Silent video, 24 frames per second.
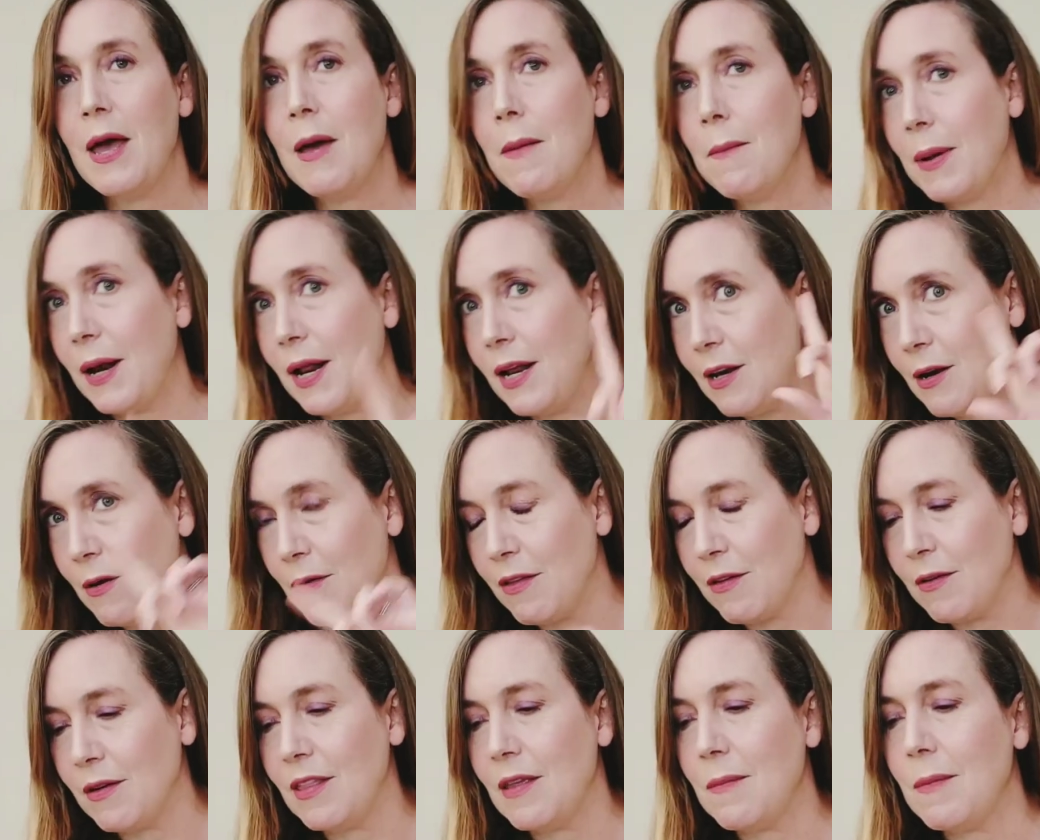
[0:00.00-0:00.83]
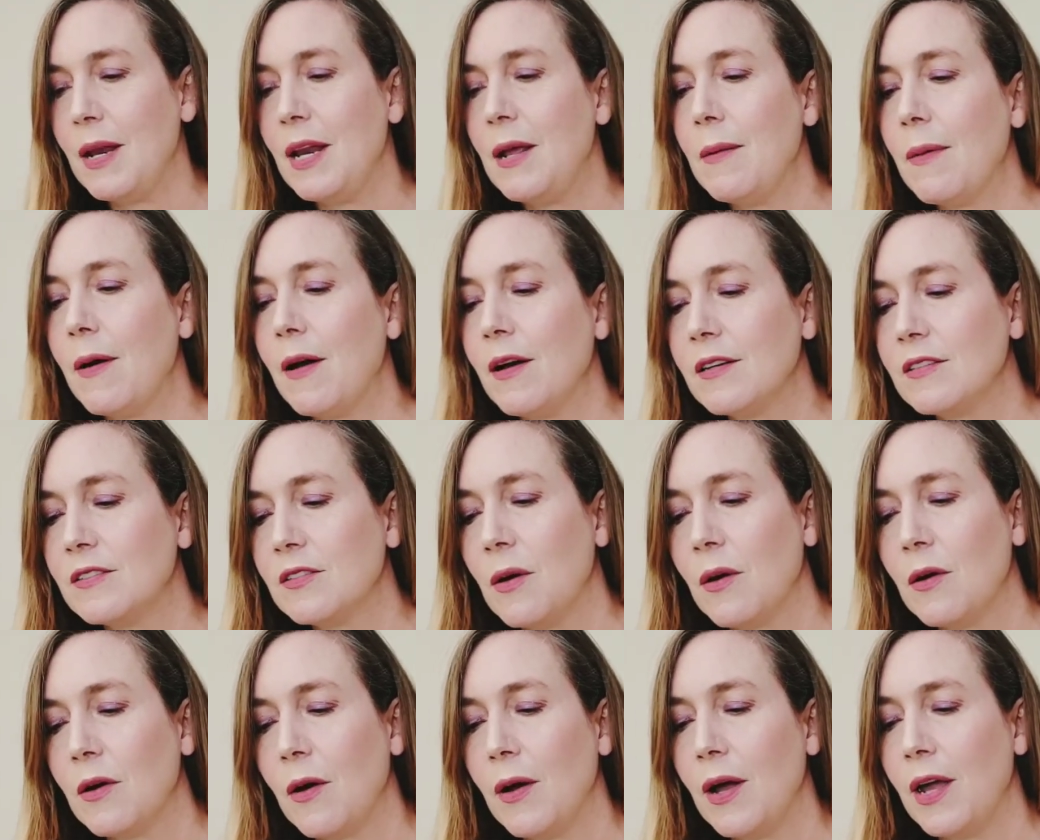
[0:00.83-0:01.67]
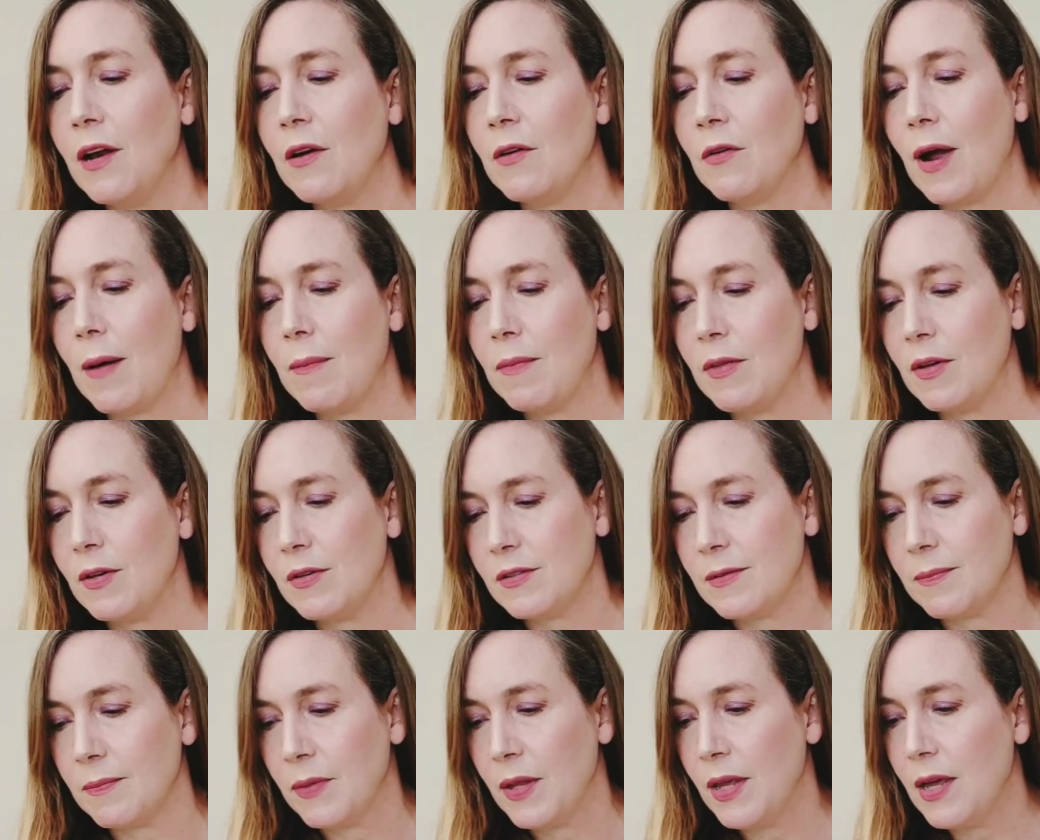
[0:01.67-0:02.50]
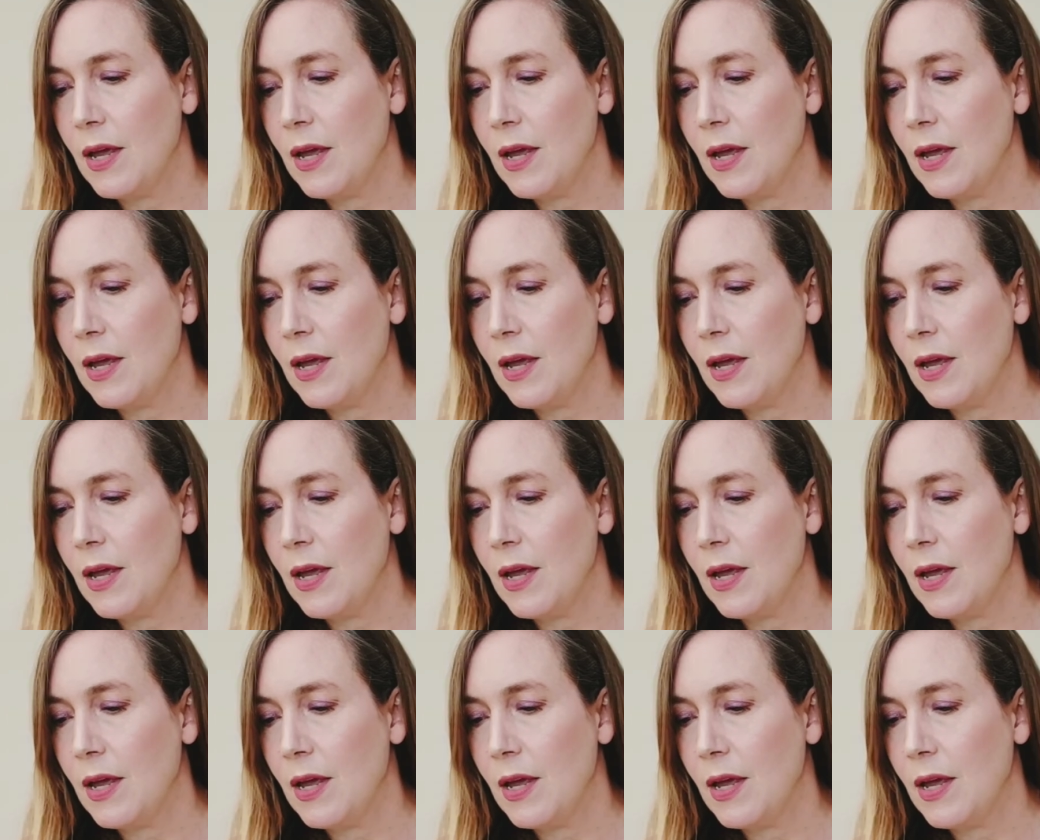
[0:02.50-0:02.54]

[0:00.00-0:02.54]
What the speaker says: but I know they're in the mini box, so I'll go ahead and grab those.